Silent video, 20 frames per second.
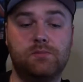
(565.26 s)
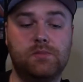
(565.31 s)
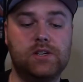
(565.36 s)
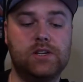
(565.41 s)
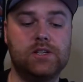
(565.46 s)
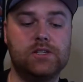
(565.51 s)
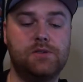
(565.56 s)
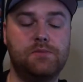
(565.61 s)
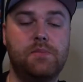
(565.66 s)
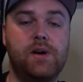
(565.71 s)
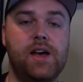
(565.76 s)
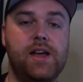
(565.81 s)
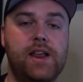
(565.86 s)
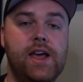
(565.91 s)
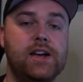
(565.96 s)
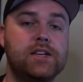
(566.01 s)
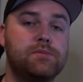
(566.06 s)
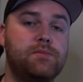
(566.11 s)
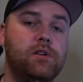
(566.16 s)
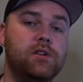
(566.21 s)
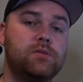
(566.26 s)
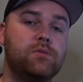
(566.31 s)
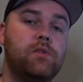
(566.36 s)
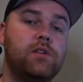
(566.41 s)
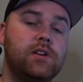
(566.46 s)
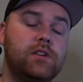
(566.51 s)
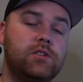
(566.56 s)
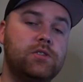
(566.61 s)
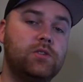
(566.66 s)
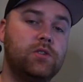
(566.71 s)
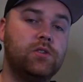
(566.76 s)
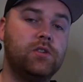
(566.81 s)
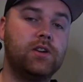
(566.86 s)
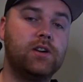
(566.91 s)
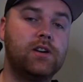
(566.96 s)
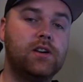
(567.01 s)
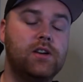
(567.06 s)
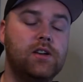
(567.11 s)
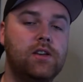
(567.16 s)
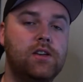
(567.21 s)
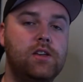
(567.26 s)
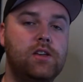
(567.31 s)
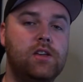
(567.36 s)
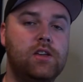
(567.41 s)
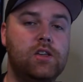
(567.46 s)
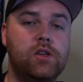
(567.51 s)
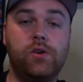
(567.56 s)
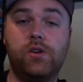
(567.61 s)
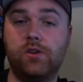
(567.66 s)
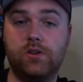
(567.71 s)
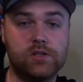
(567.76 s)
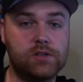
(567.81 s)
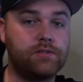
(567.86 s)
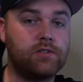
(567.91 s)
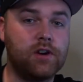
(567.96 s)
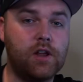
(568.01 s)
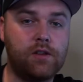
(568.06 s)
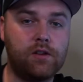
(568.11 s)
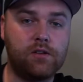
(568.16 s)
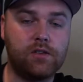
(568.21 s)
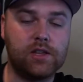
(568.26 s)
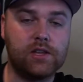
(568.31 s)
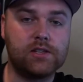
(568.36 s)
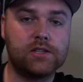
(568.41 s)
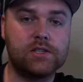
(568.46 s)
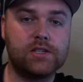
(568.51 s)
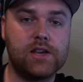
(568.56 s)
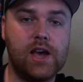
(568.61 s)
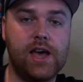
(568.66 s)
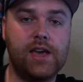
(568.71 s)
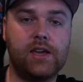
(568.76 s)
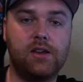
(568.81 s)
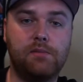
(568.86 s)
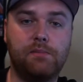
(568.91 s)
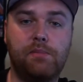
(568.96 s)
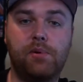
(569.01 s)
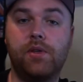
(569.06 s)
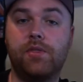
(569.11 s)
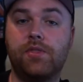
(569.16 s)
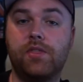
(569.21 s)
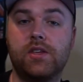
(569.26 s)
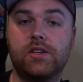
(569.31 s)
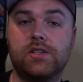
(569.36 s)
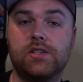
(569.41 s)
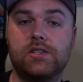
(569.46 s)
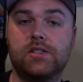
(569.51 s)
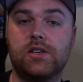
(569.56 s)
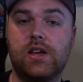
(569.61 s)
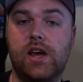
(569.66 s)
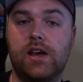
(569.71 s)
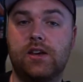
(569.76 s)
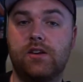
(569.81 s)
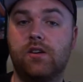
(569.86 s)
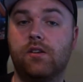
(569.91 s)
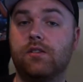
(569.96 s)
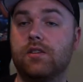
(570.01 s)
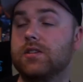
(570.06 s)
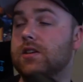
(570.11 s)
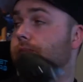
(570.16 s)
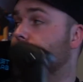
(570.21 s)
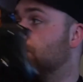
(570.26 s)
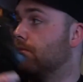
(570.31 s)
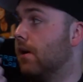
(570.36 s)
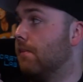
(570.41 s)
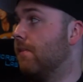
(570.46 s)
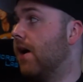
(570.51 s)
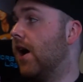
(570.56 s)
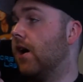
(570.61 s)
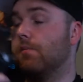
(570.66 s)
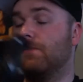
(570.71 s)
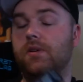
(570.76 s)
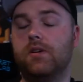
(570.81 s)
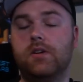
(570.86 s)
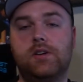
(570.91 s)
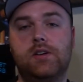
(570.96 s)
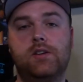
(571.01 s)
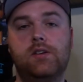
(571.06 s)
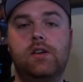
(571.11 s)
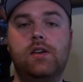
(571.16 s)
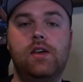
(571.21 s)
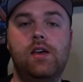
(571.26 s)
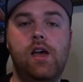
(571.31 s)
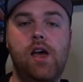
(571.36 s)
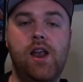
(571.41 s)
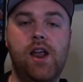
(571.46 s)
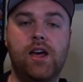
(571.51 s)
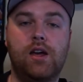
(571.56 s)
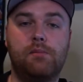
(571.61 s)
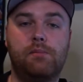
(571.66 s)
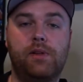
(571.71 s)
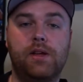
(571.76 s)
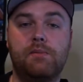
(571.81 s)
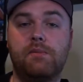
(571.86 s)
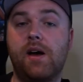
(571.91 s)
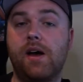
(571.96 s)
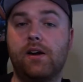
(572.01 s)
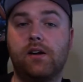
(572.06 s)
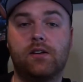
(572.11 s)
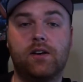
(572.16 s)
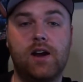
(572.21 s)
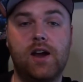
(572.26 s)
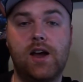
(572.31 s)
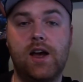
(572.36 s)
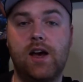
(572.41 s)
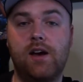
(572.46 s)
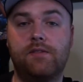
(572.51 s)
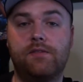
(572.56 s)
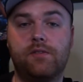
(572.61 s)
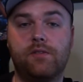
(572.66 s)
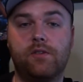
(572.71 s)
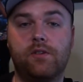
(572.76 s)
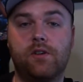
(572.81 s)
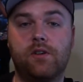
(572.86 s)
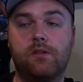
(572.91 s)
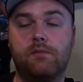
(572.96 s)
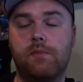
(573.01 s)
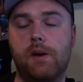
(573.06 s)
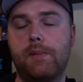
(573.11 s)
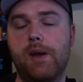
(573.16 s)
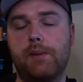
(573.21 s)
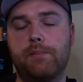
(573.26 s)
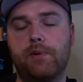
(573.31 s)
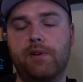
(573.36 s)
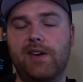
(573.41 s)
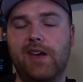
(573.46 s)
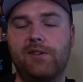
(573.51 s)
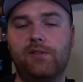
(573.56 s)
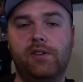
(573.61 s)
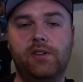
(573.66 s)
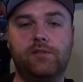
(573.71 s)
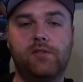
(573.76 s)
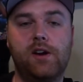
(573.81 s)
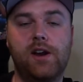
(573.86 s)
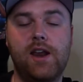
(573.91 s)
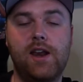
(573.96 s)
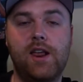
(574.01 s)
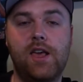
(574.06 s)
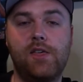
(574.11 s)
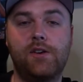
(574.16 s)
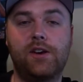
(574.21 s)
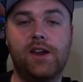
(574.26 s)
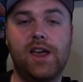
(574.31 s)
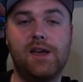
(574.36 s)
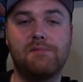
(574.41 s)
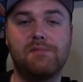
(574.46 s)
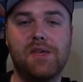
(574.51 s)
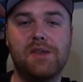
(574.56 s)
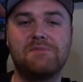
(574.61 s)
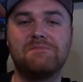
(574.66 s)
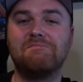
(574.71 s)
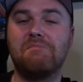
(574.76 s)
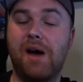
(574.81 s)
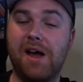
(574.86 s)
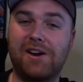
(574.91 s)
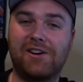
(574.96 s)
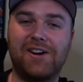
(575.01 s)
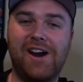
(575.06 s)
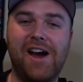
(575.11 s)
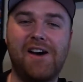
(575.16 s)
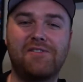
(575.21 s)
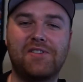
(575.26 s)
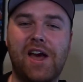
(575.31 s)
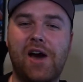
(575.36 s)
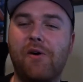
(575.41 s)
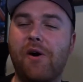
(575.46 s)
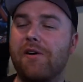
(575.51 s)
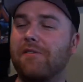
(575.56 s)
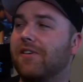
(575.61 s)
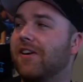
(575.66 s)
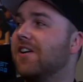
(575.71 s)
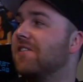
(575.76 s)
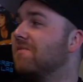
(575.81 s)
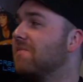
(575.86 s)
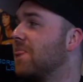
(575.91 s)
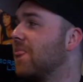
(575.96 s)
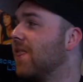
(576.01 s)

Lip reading: because you buy an Xbox One controller, you can use it for other things. I can hook this up to my MacBook, and I can play Minecraft, or my MacBook can't really run any other game than Minecraft. However,